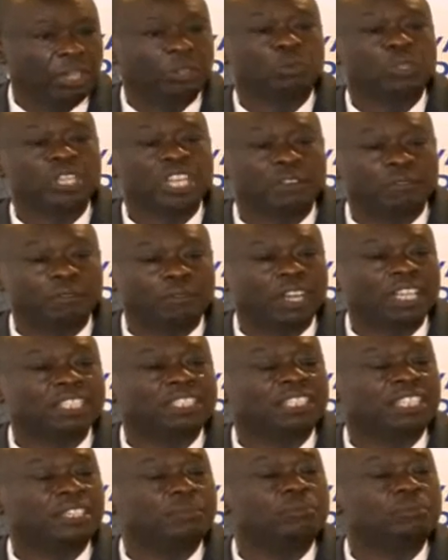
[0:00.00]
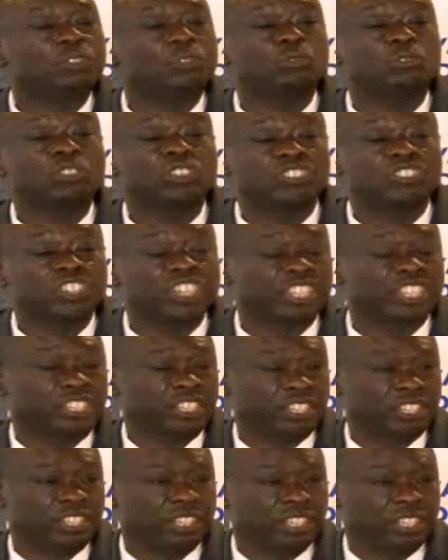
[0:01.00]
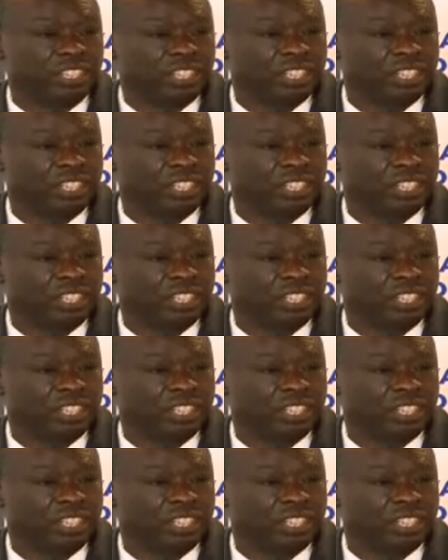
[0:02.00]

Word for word: But we have asked them to create